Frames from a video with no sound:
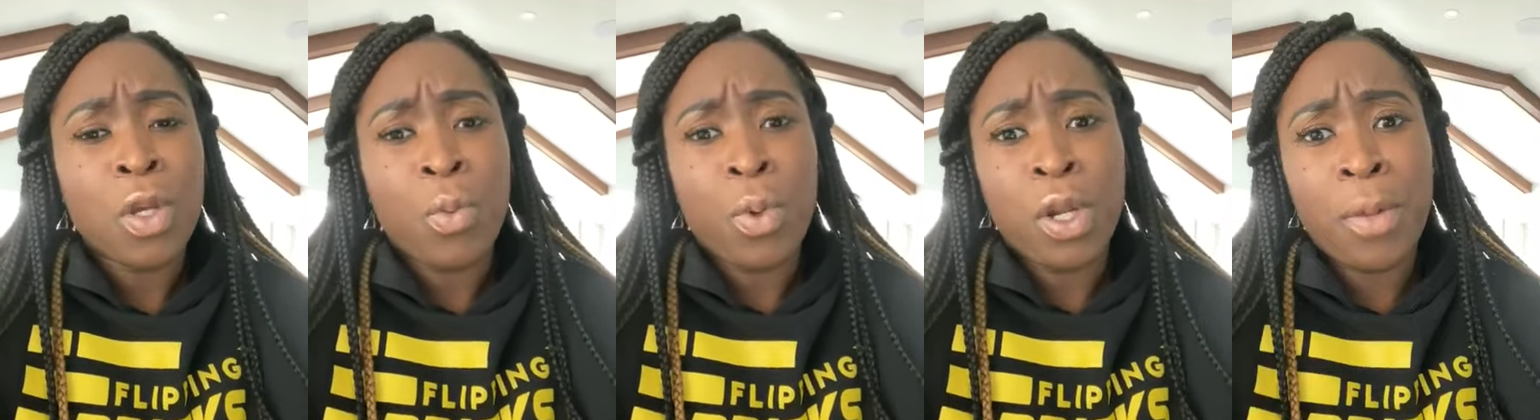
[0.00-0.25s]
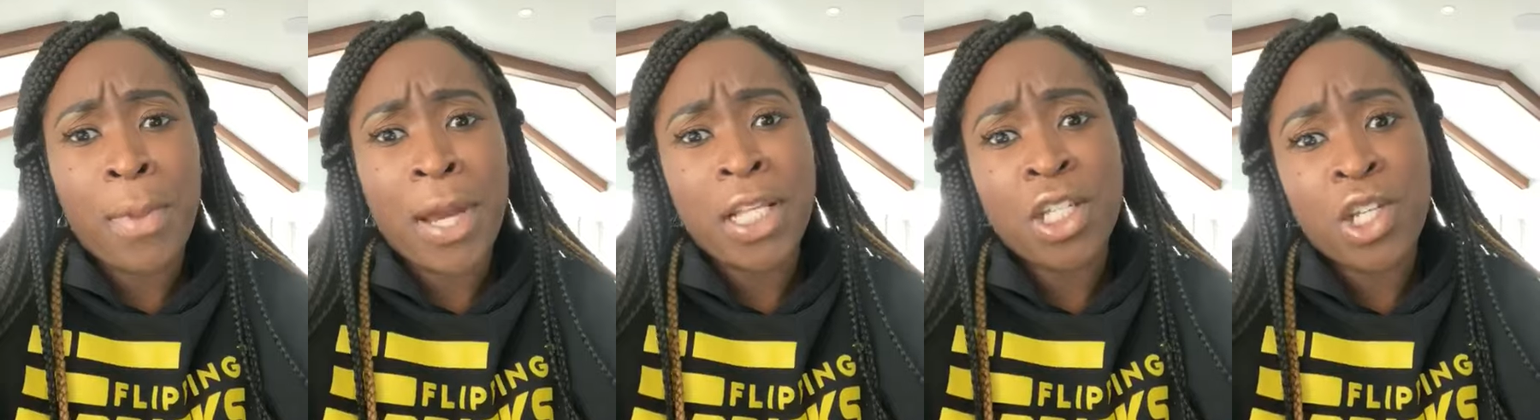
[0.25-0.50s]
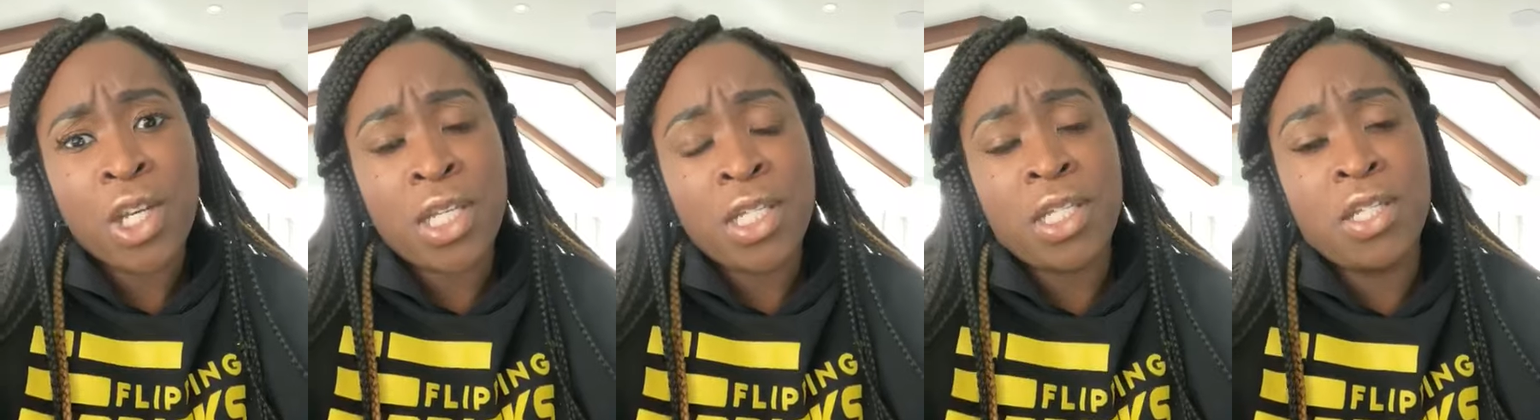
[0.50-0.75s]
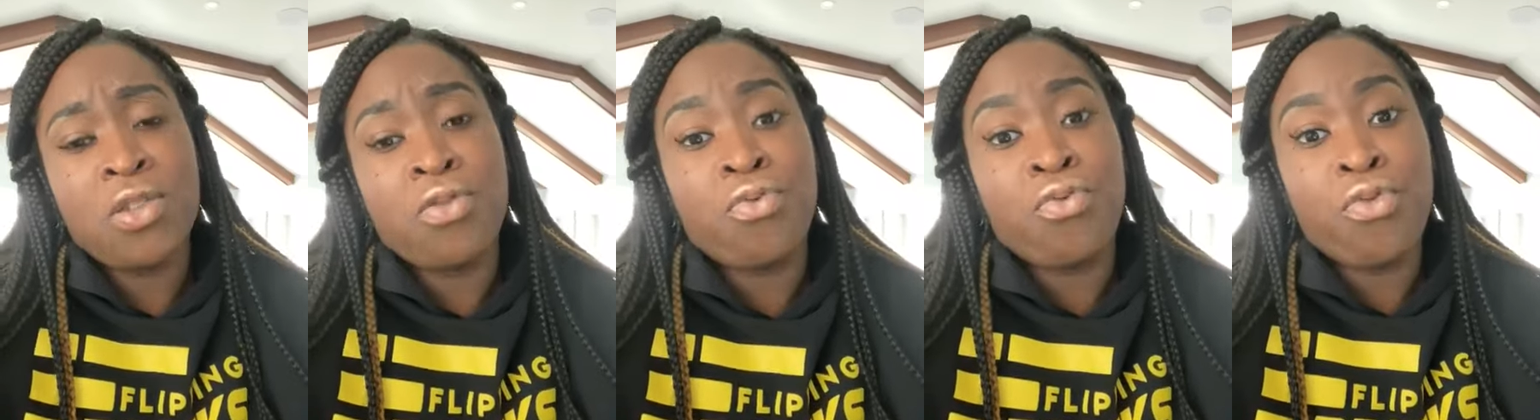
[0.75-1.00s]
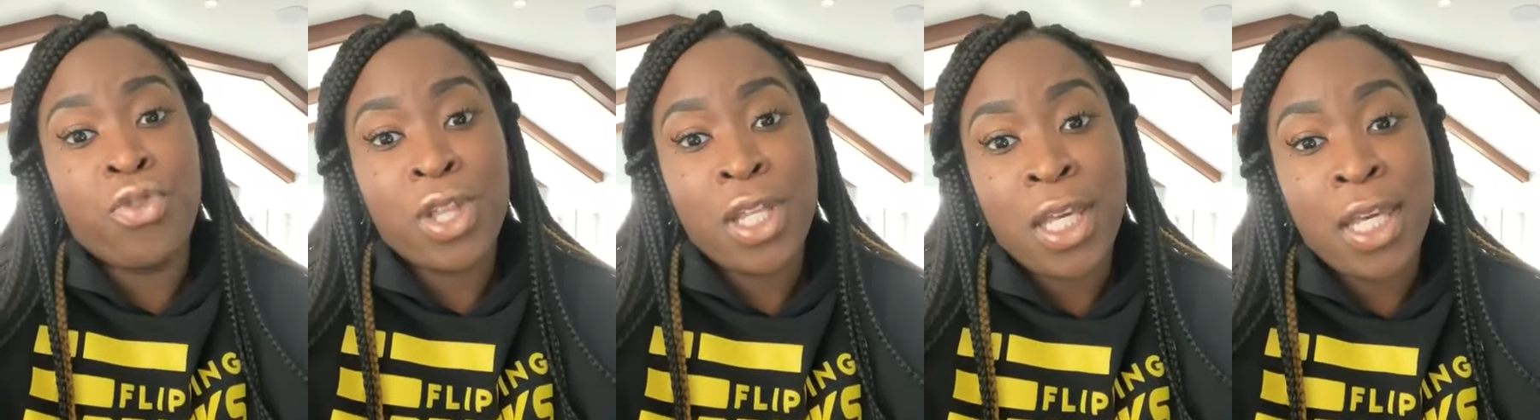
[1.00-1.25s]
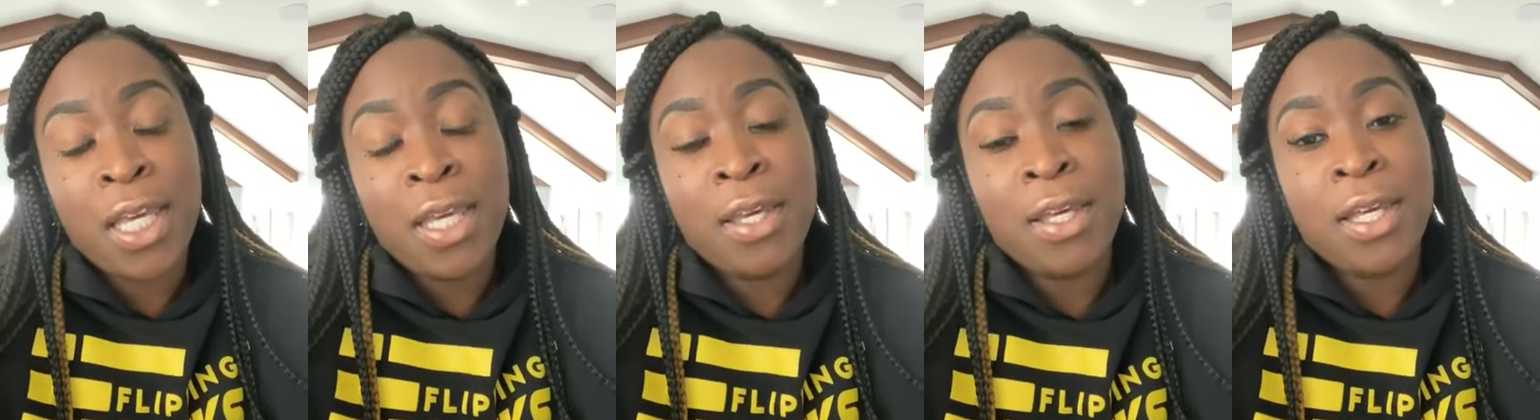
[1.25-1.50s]
What are my chances of
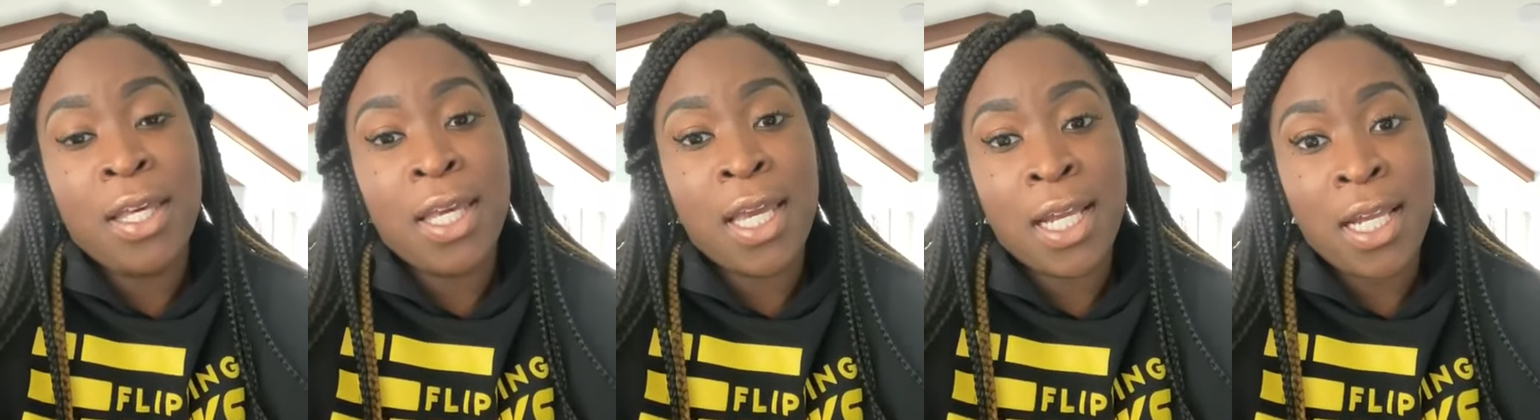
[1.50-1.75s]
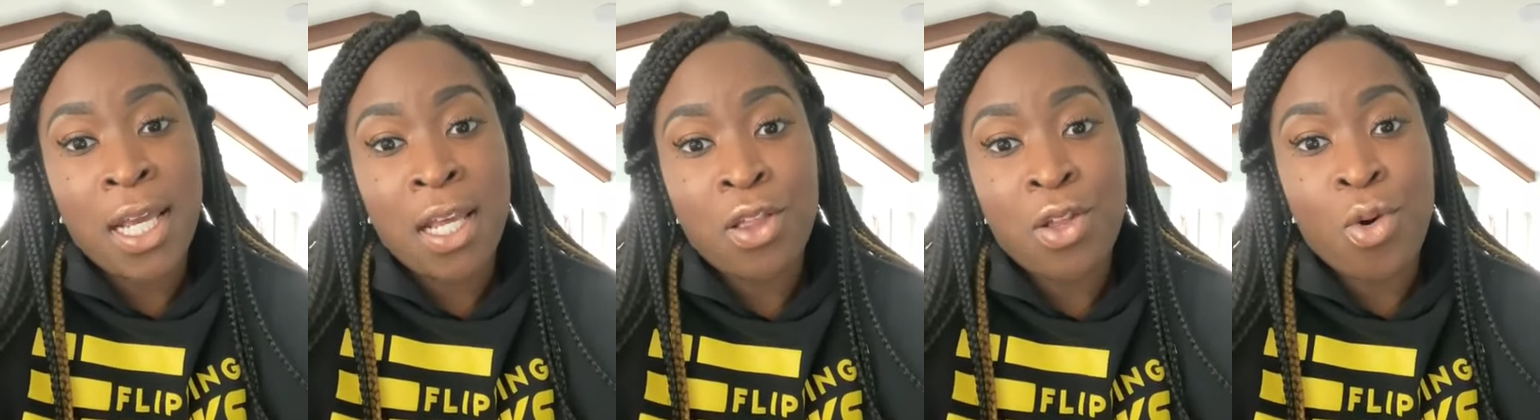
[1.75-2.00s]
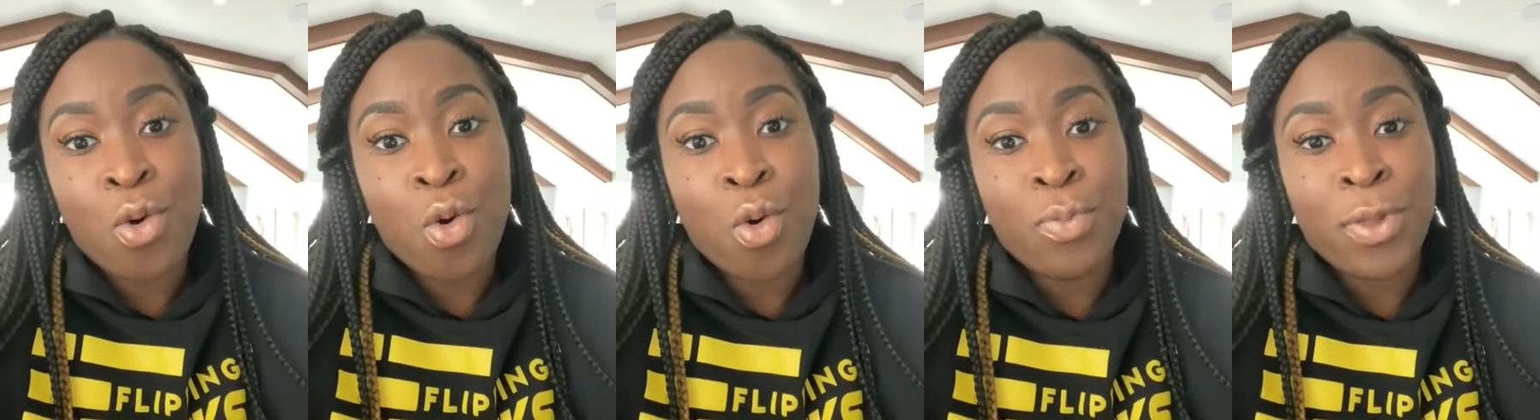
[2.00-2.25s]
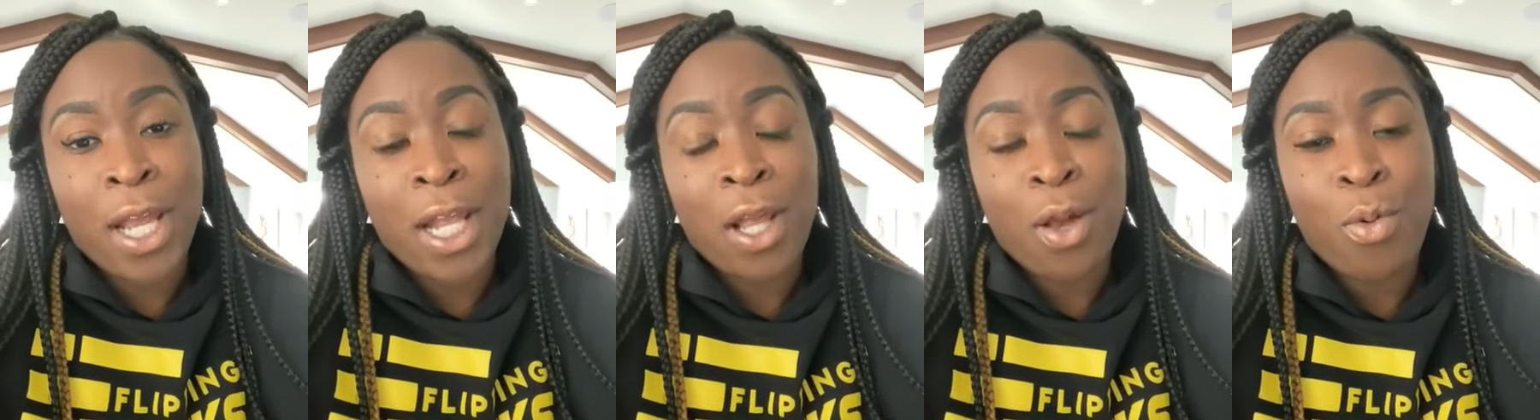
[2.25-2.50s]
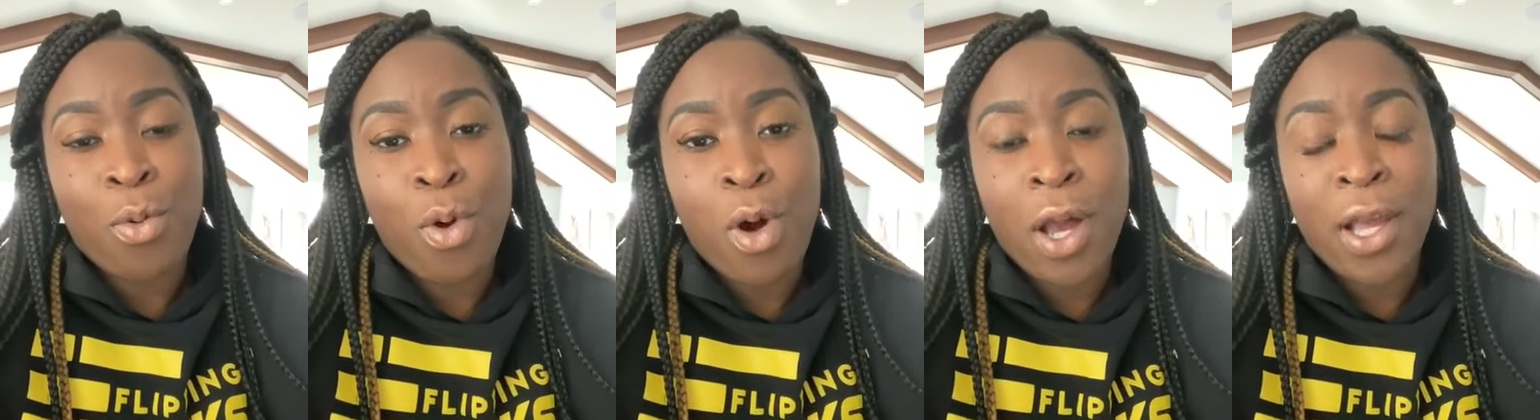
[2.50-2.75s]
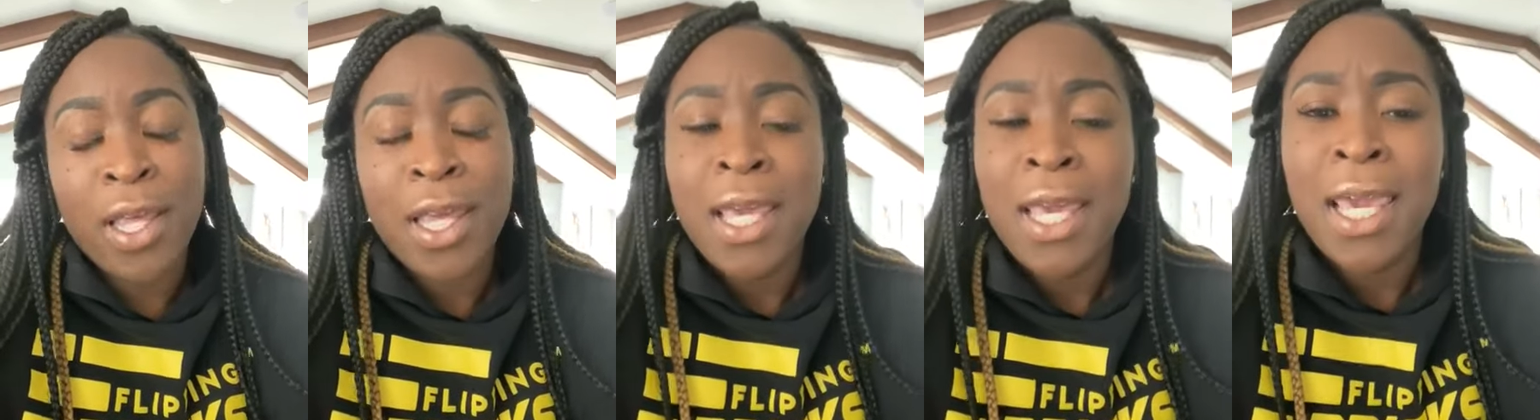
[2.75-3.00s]
really getting the home that I
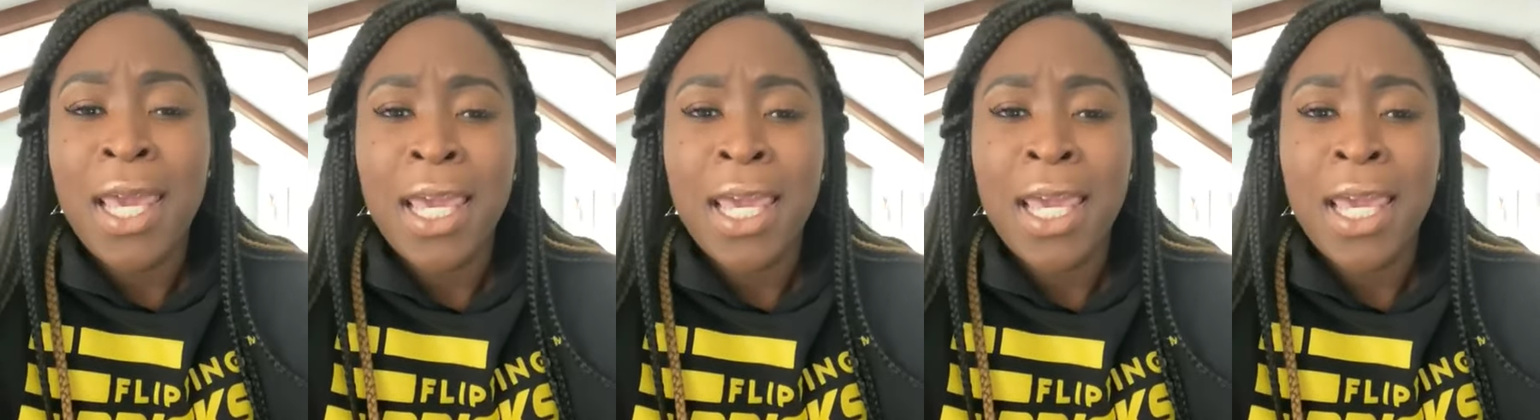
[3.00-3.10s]
want?